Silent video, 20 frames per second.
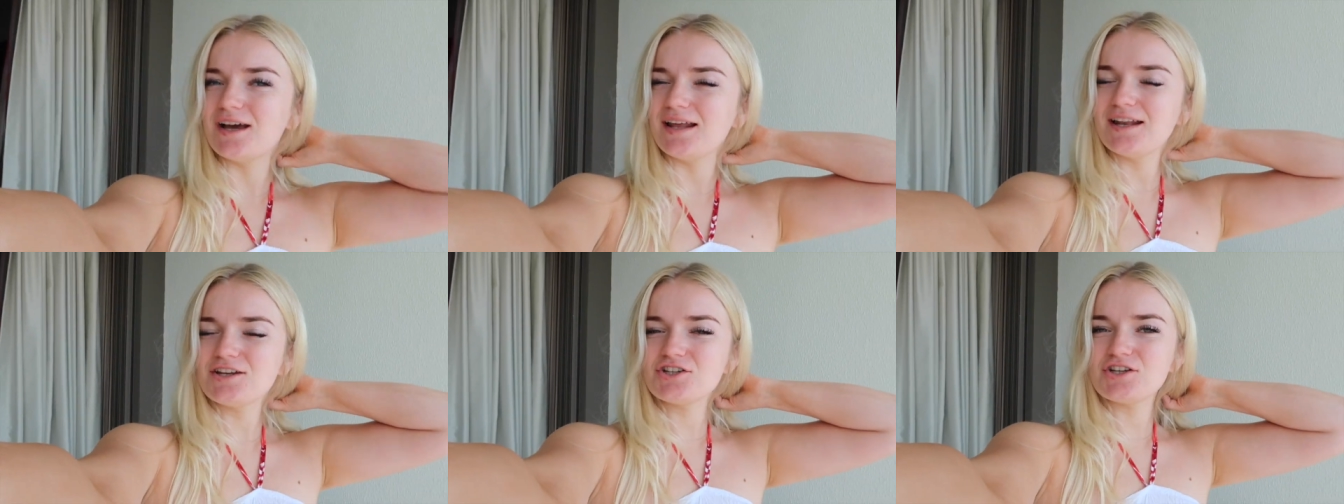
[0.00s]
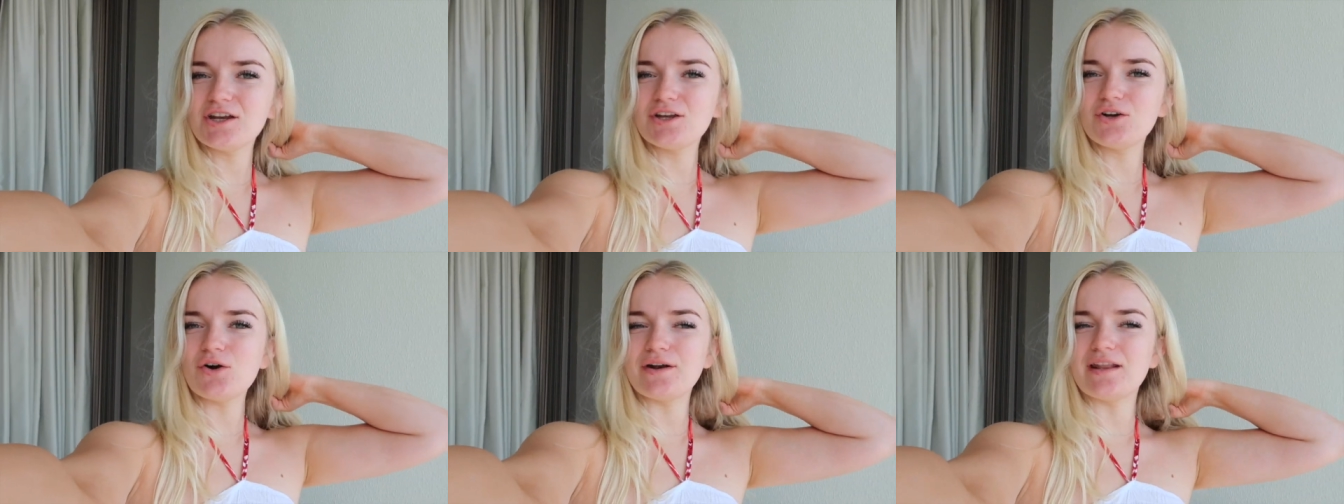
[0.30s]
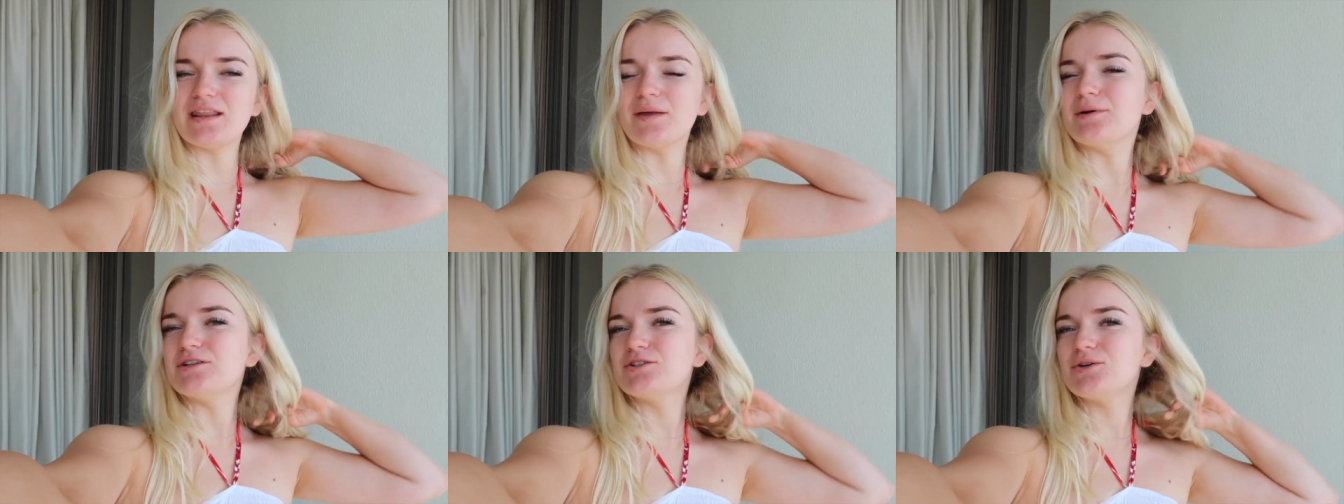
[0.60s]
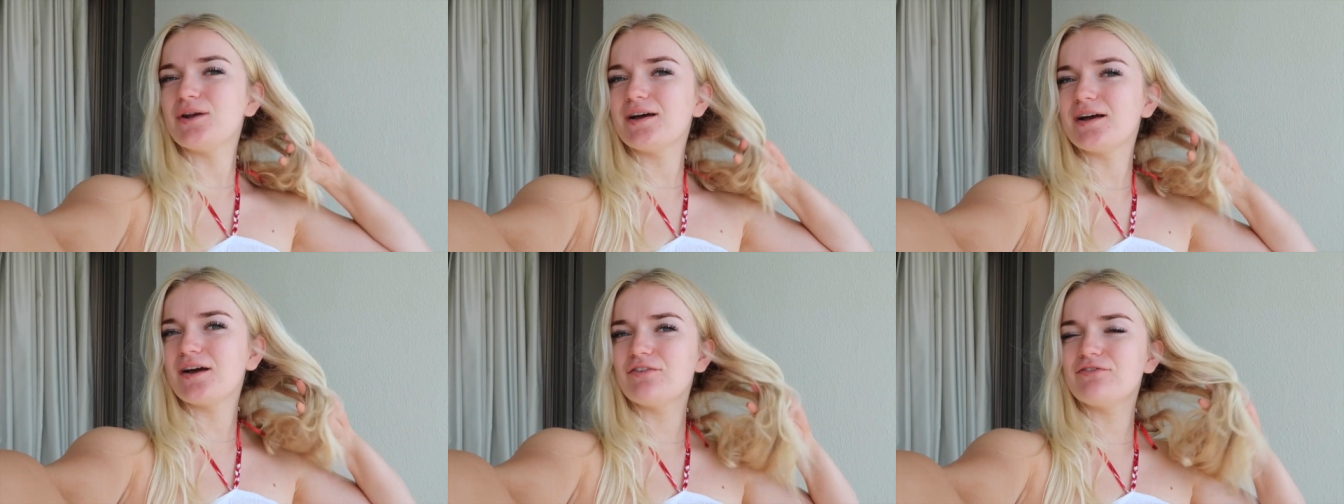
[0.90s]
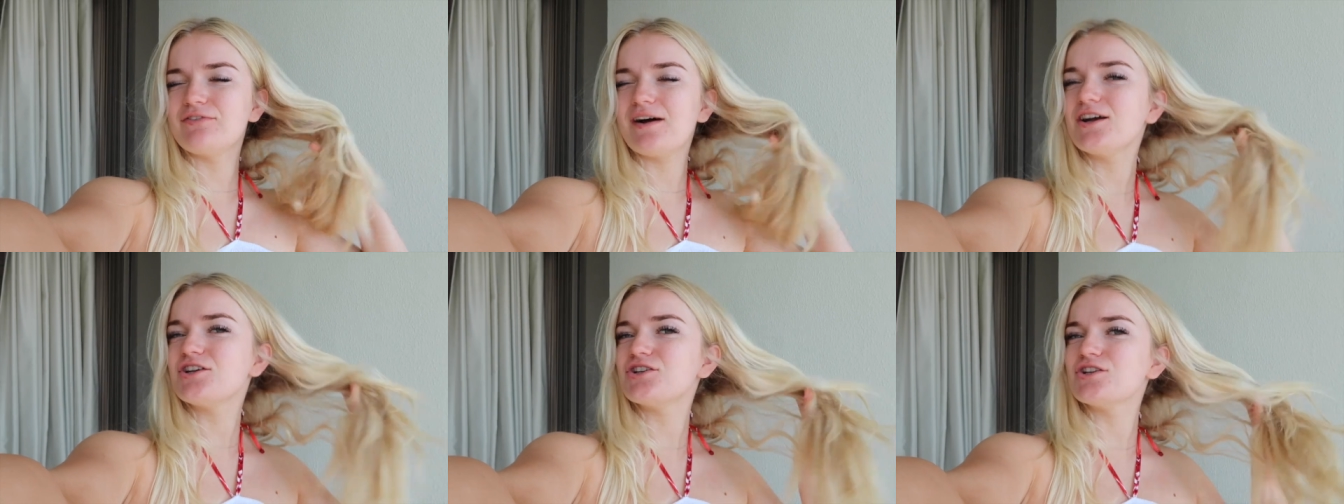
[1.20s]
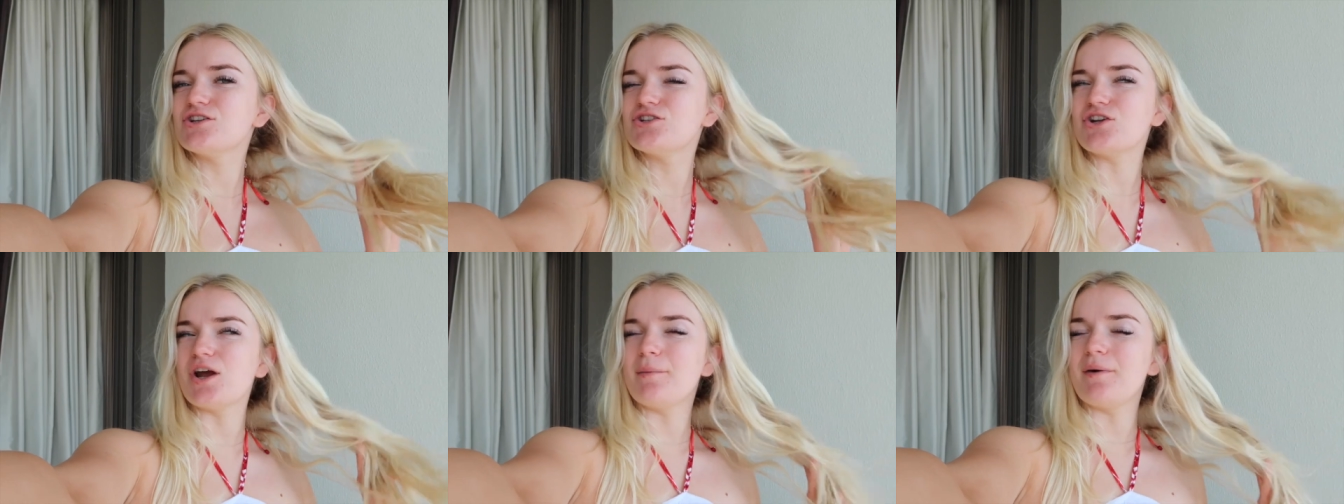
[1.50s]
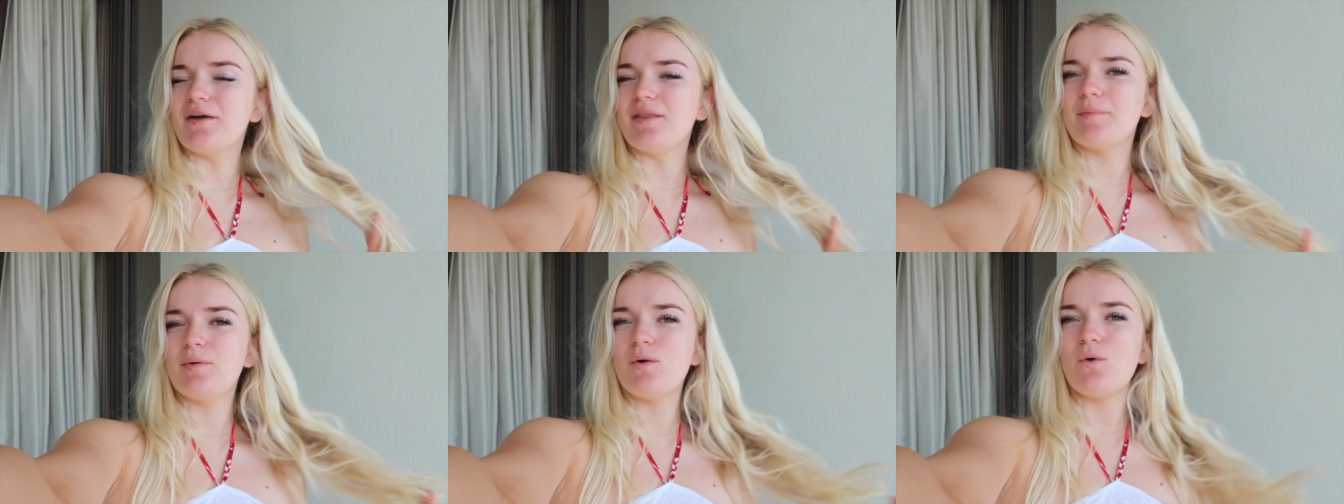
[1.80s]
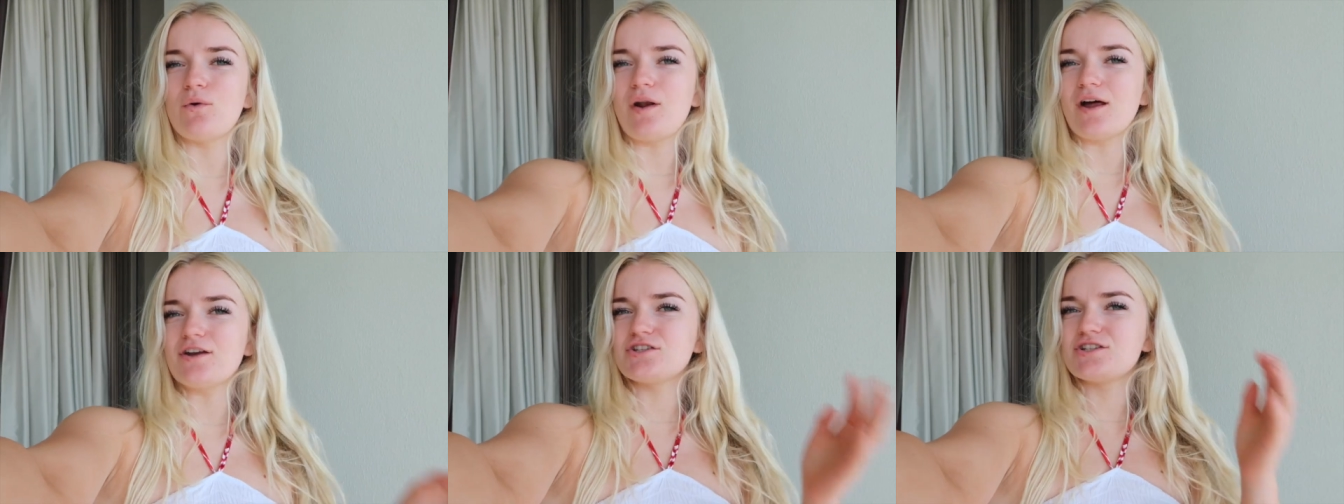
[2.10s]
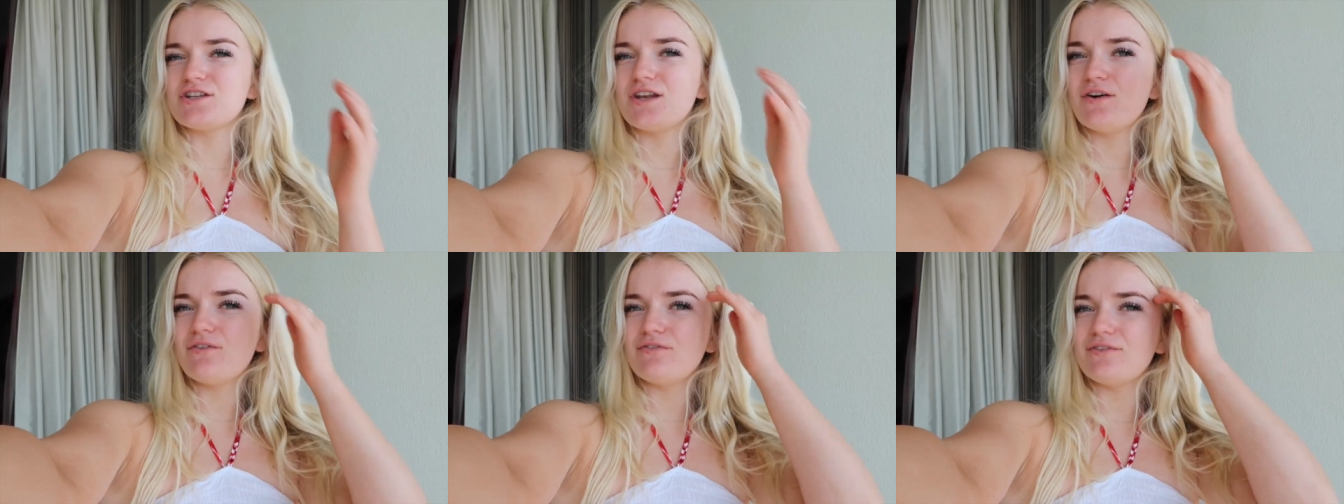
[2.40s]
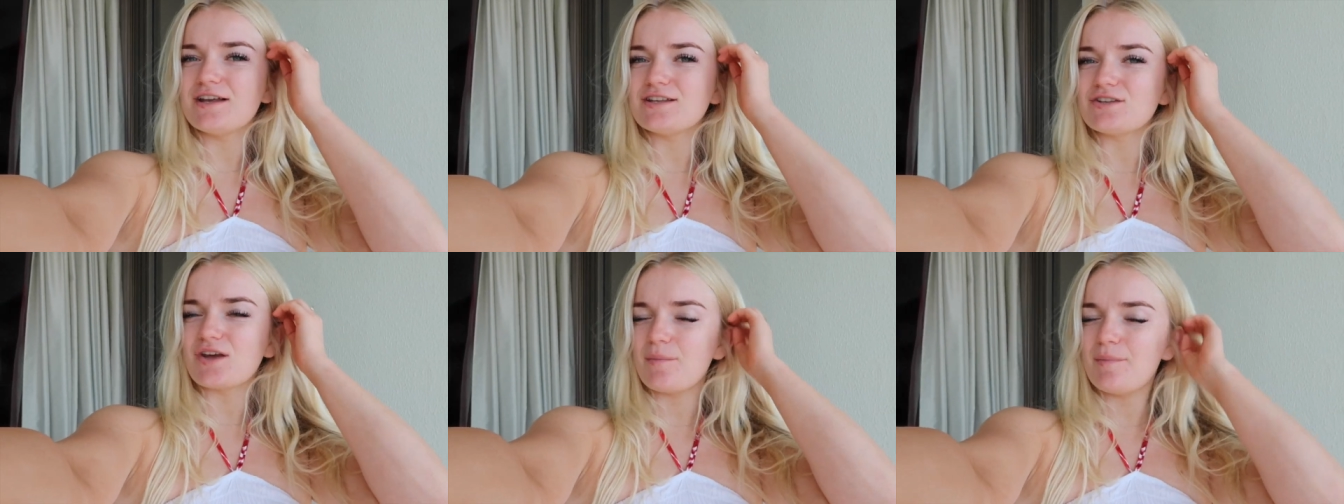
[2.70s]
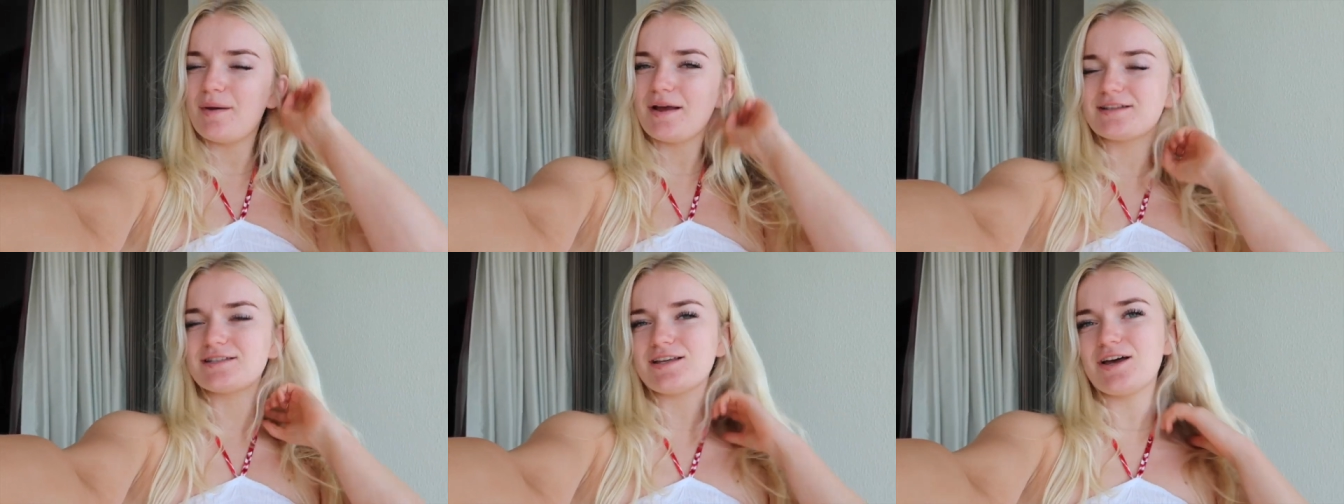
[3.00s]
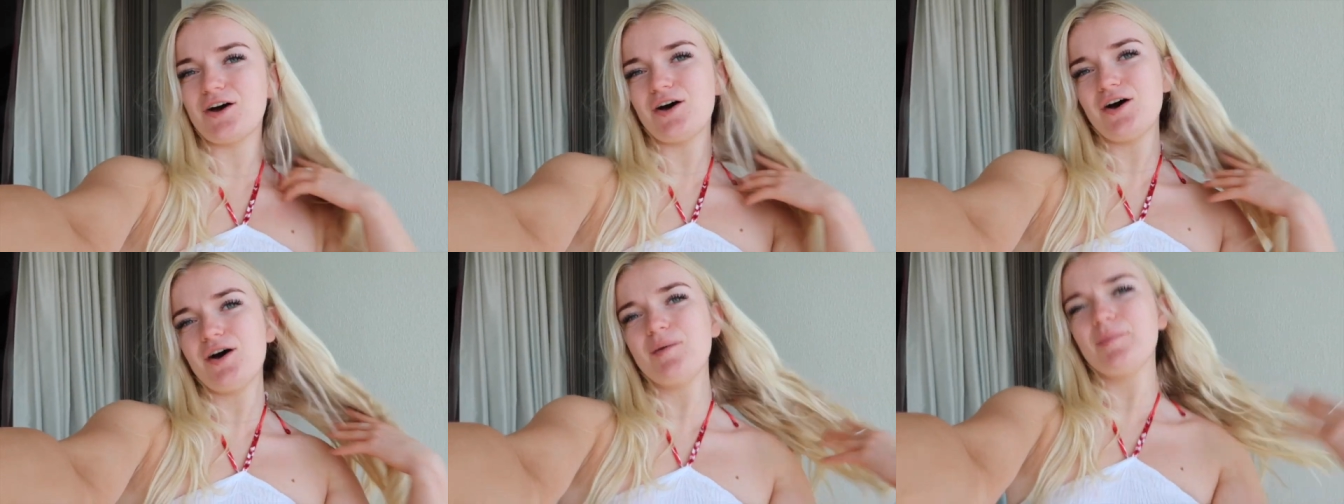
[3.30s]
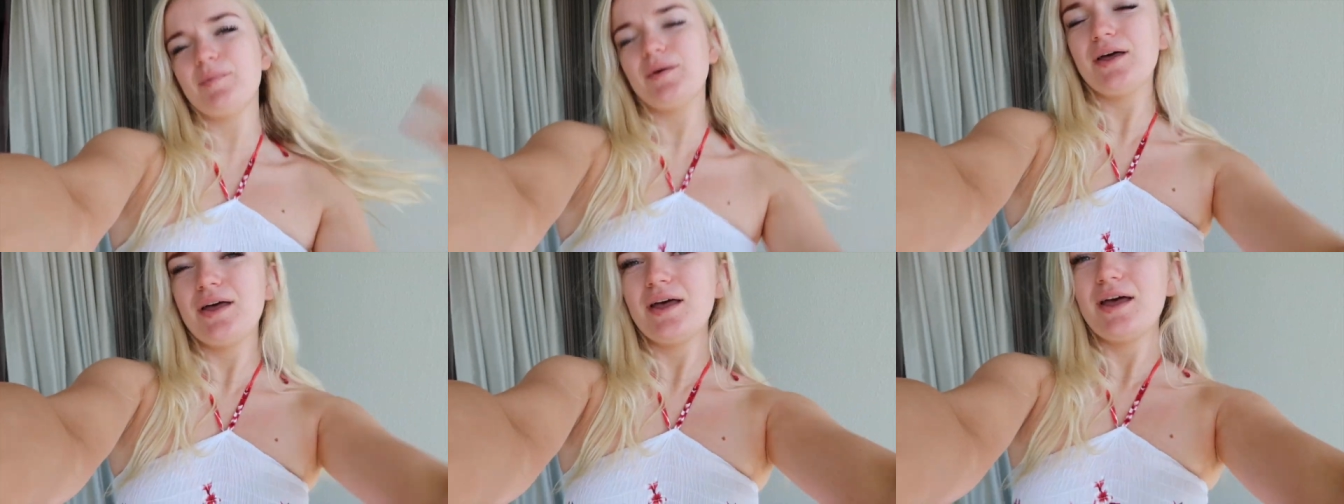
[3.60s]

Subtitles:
I literally got it. They were doing like a fashion show by the pool, and I just loved it, so I picked it up.